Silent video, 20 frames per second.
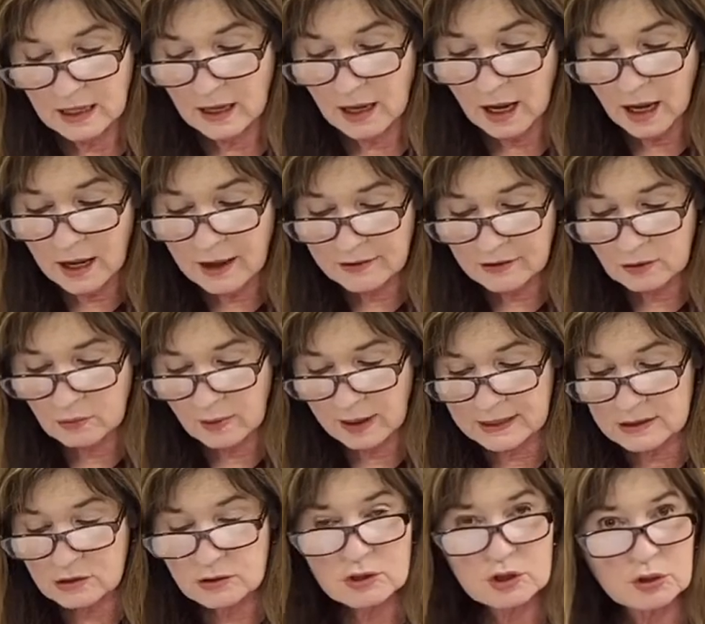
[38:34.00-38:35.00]
Otherwise,
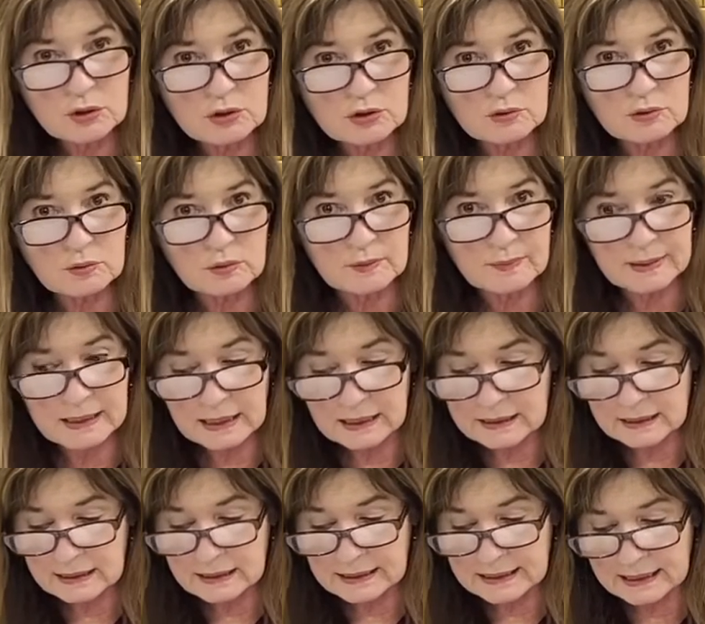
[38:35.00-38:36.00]
your children would be
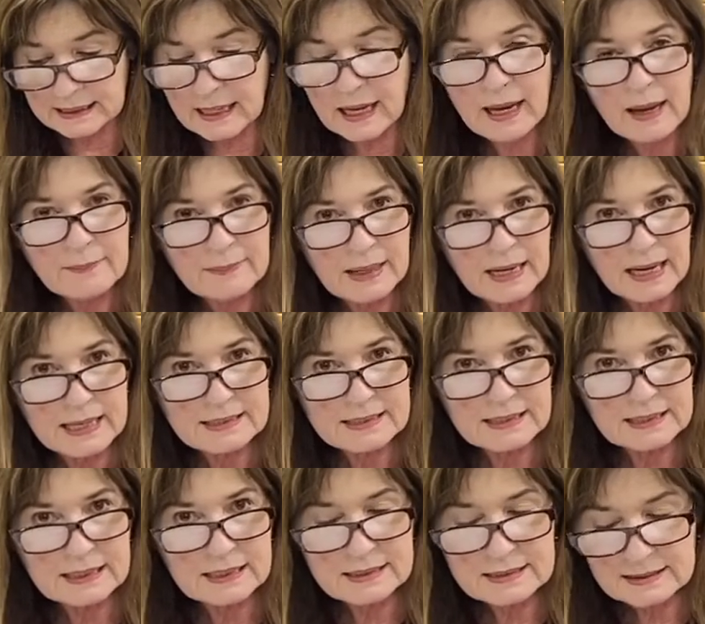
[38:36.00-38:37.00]
unclean, but as it
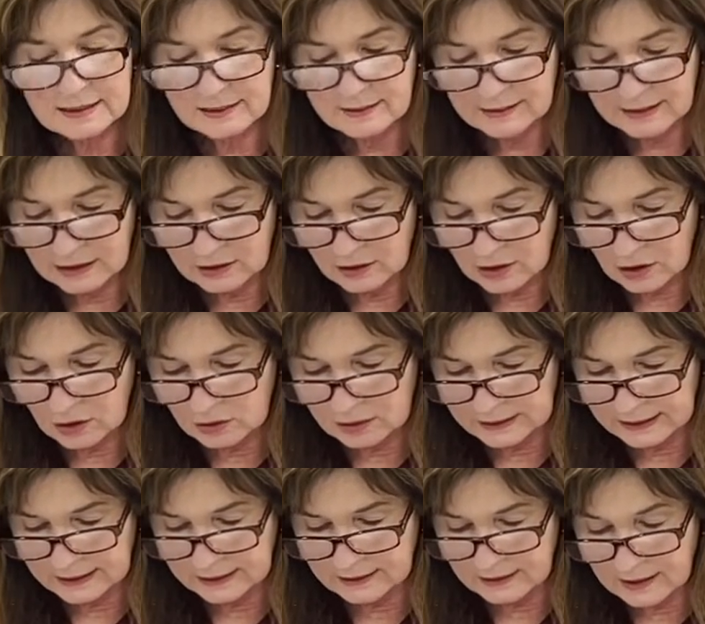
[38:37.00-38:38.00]
is, they are holy.
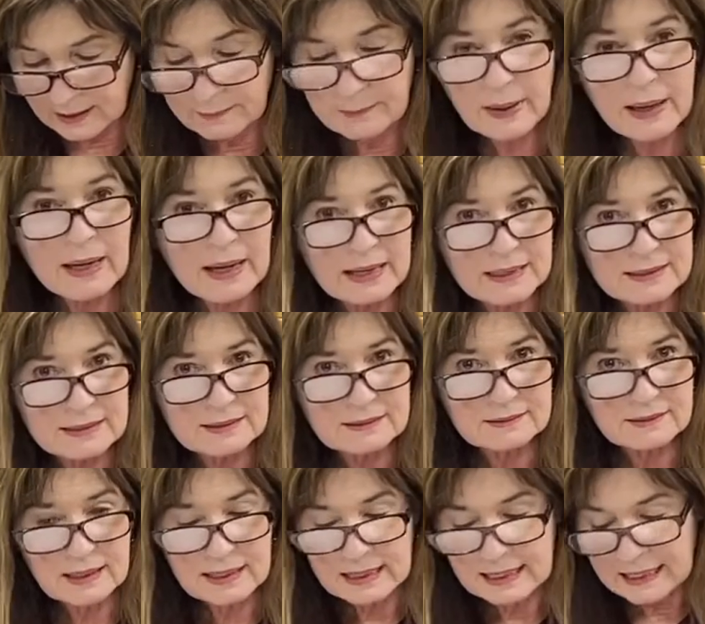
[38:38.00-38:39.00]
But
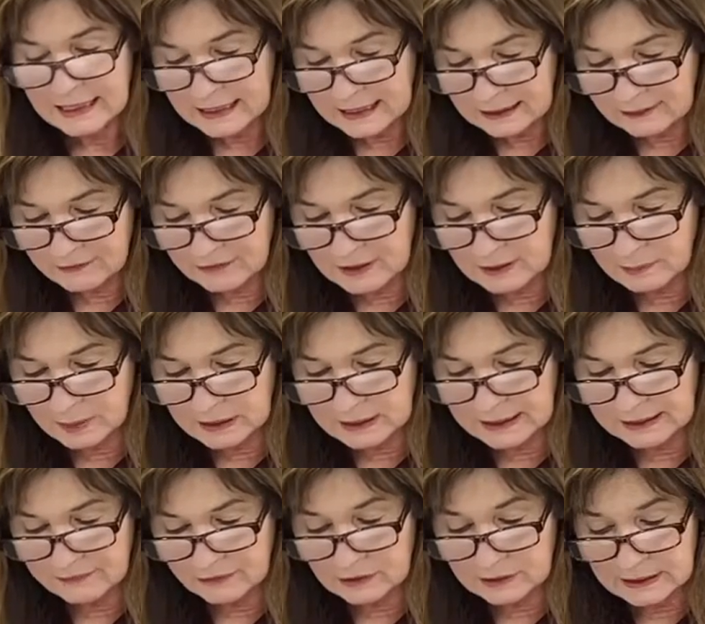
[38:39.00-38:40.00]
if the
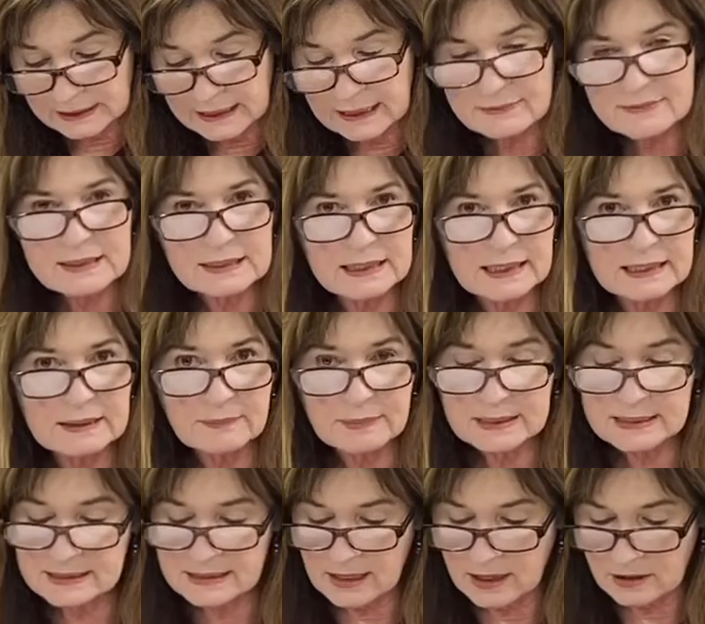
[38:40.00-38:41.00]
believer leaves, let it be
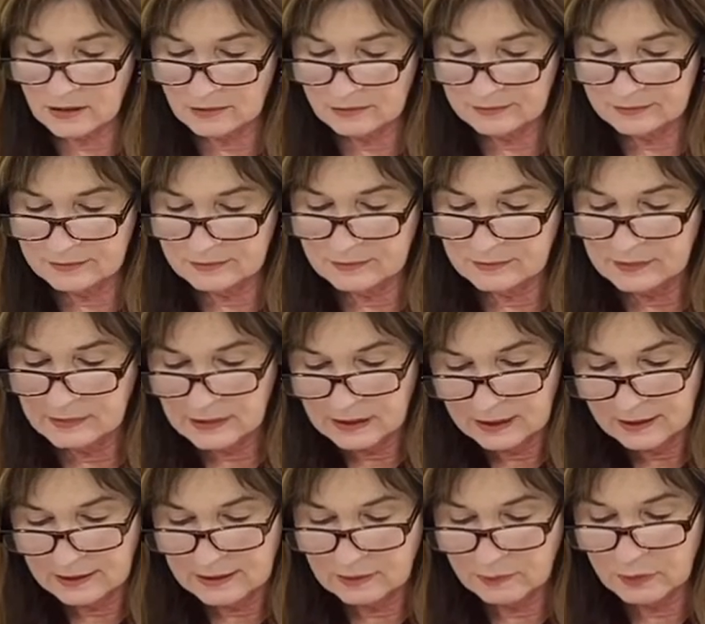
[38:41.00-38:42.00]
so.
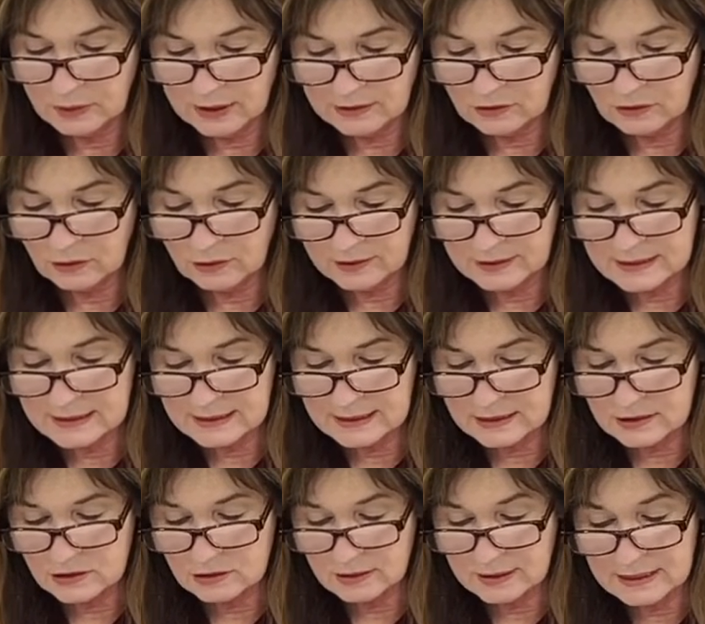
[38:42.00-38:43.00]
The brother or the
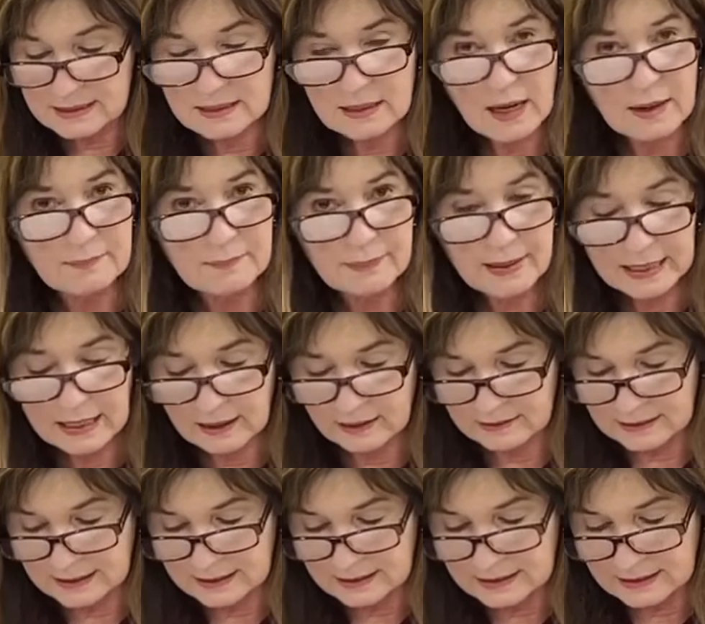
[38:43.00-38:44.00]
sister is not bound
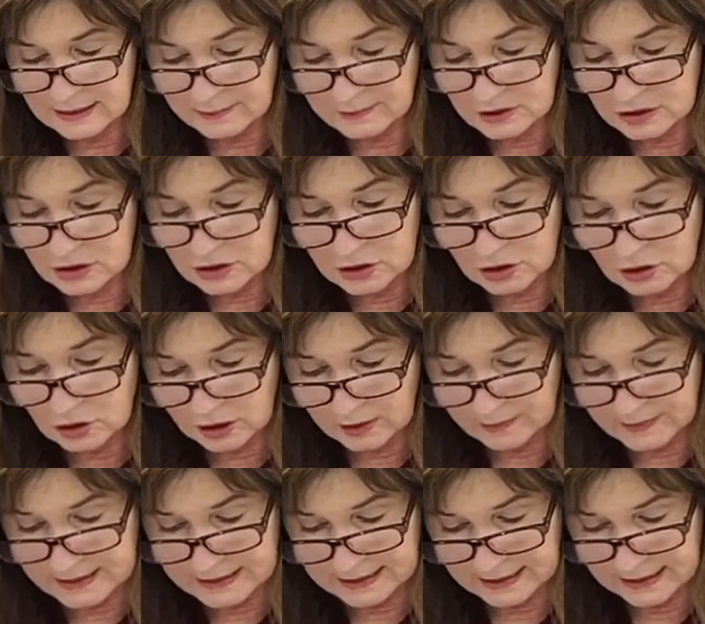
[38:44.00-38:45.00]
in such
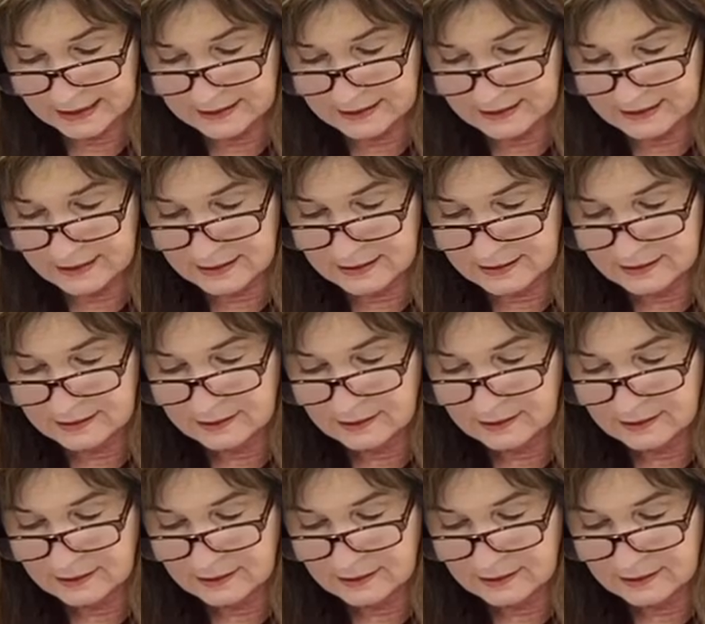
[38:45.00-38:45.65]
circumstances.